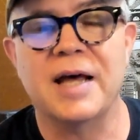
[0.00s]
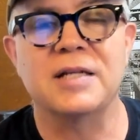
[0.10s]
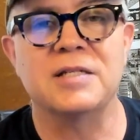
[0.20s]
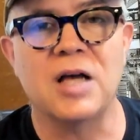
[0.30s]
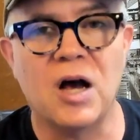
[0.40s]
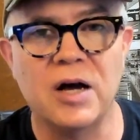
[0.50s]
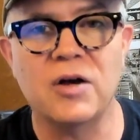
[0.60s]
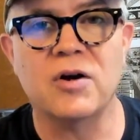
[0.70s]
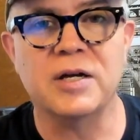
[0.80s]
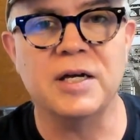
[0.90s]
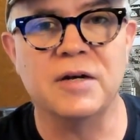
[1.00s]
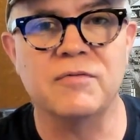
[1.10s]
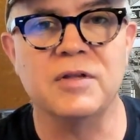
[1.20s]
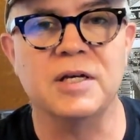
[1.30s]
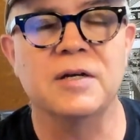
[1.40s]
That is the hierarchy
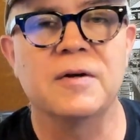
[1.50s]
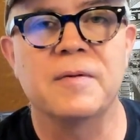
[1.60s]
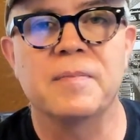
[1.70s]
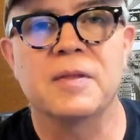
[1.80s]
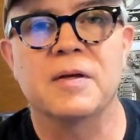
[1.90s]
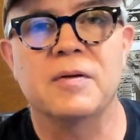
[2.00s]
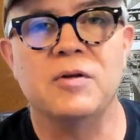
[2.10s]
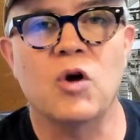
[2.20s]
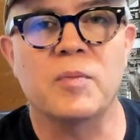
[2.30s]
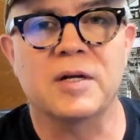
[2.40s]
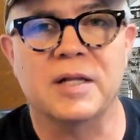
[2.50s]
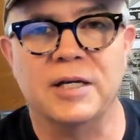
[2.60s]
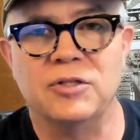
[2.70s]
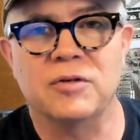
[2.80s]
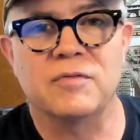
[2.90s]
of the
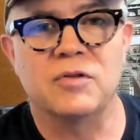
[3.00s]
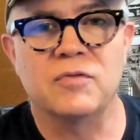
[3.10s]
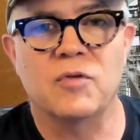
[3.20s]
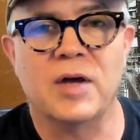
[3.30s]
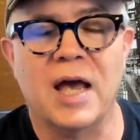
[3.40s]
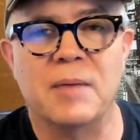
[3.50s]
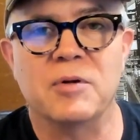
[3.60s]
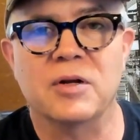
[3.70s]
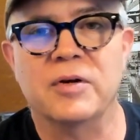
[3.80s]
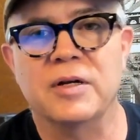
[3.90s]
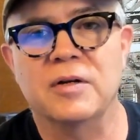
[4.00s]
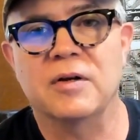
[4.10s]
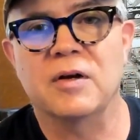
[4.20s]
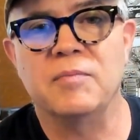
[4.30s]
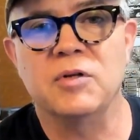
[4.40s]
nomenclature, of the vocabulary
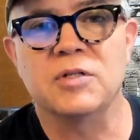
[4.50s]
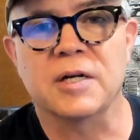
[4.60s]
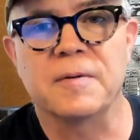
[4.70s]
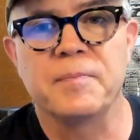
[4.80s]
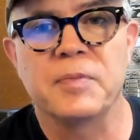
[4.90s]
of music.